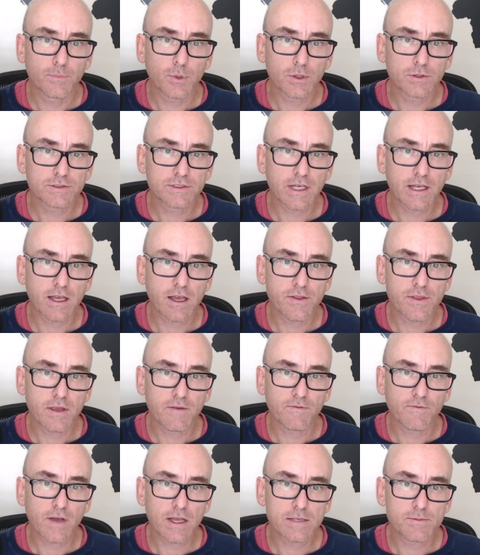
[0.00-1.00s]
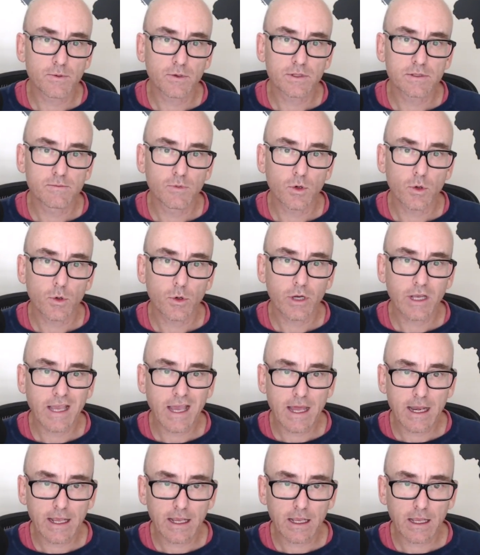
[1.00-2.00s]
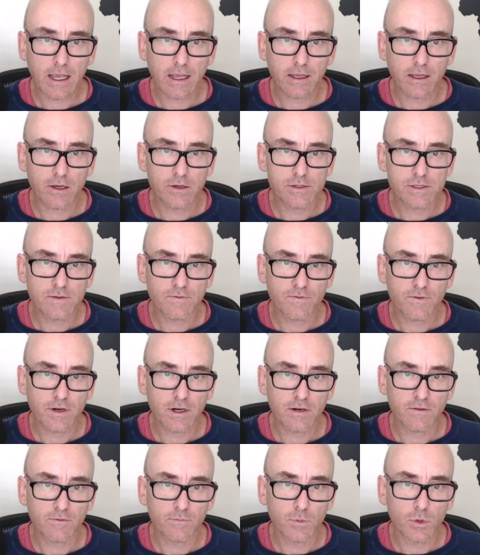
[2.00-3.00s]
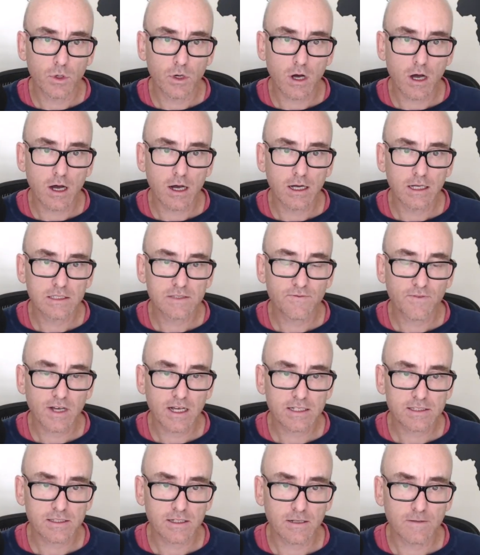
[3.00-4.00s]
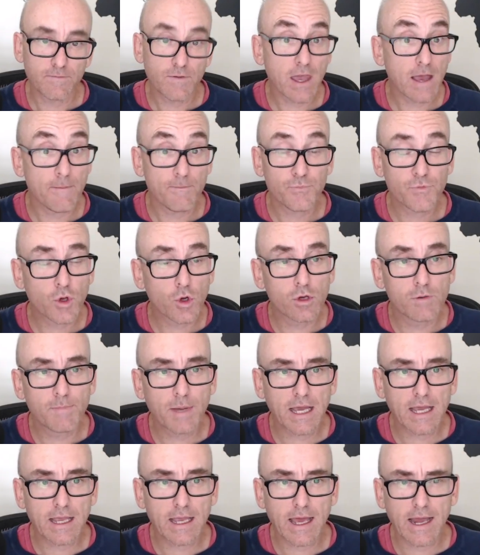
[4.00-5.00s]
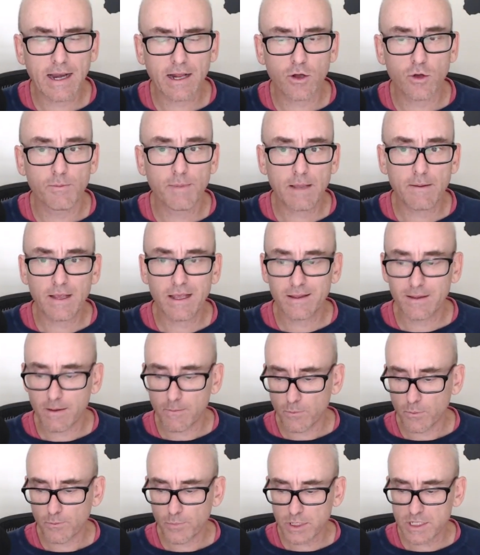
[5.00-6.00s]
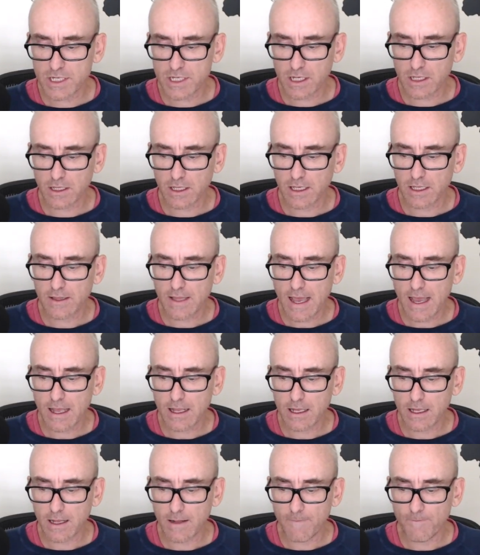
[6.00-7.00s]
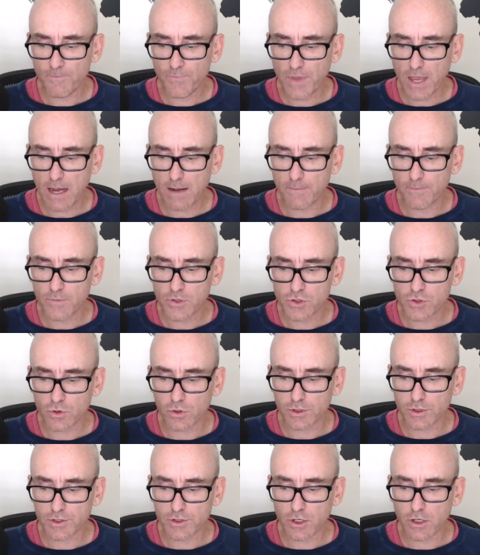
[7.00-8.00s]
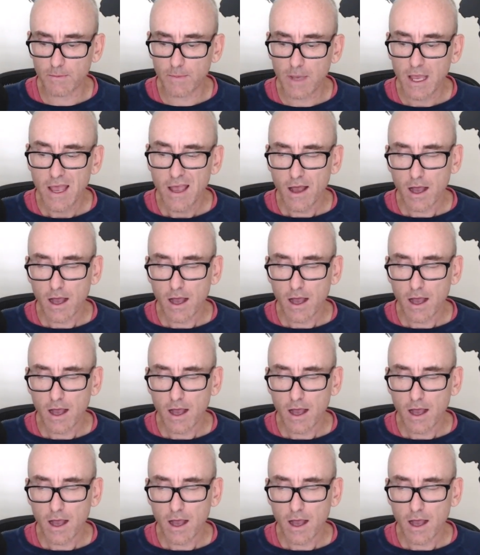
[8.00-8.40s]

Paul saying, I think Facebook is more organic and goes in front of more eyes faster. Yeah, could be, and it could be particularly in the short term.